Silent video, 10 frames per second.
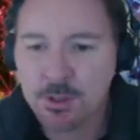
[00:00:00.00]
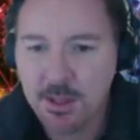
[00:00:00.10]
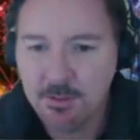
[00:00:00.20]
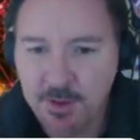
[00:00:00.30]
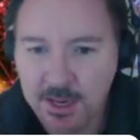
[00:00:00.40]

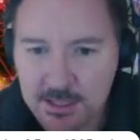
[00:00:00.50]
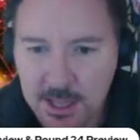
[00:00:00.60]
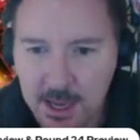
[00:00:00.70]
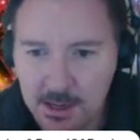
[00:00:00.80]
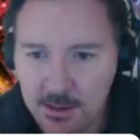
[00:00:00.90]
so they fixed
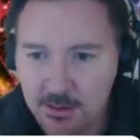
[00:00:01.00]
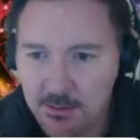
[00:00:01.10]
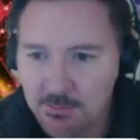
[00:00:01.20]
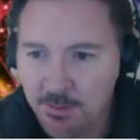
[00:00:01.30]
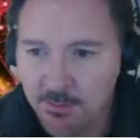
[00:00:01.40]
that, and
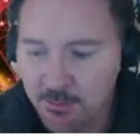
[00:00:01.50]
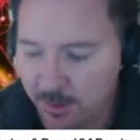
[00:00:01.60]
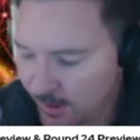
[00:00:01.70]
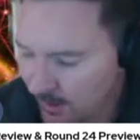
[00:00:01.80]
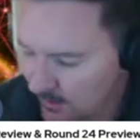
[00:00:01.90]
the
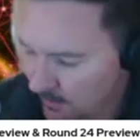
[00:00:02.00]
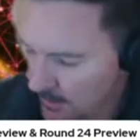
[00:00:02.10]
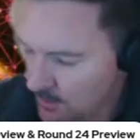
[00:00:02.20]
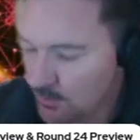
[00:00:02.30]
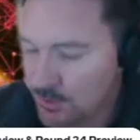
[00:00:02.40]
refereeing, as I mentioned,